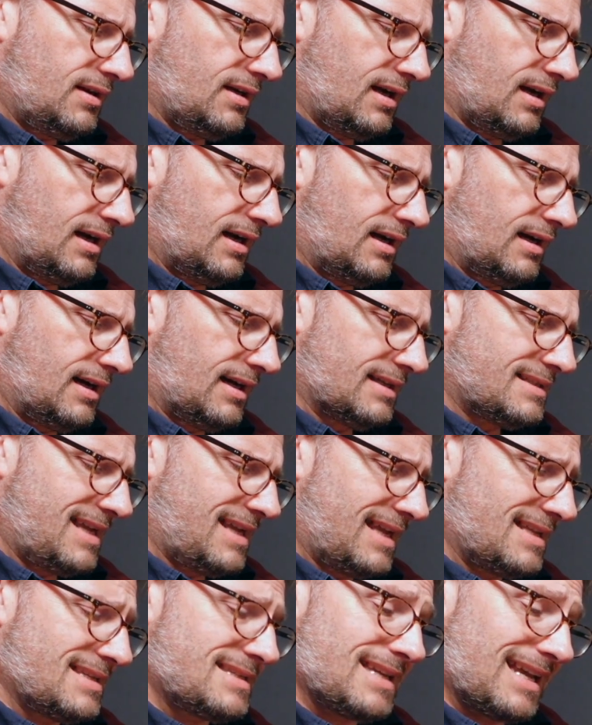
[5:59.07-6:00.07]
uh, a
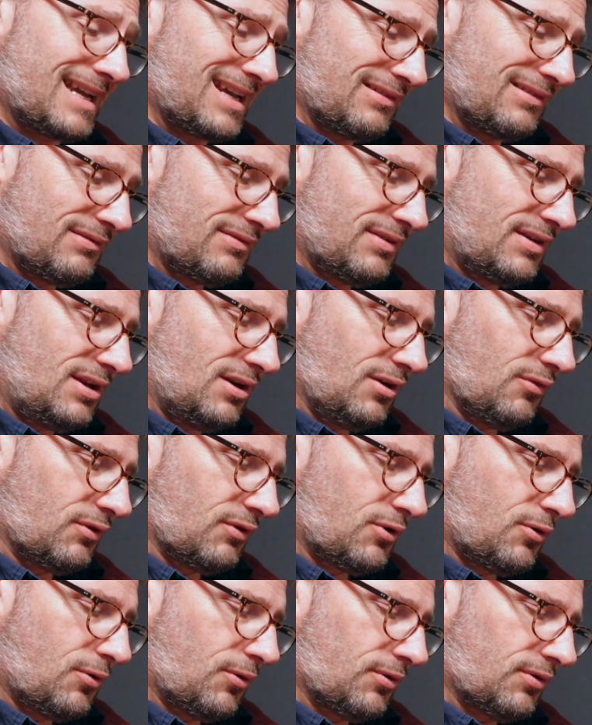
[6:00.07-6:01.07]
ten second video
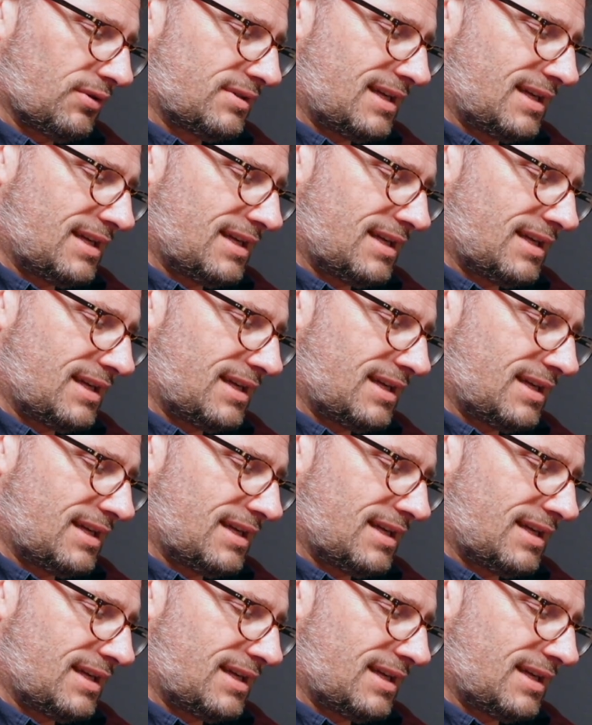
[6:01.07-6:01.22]
recorder,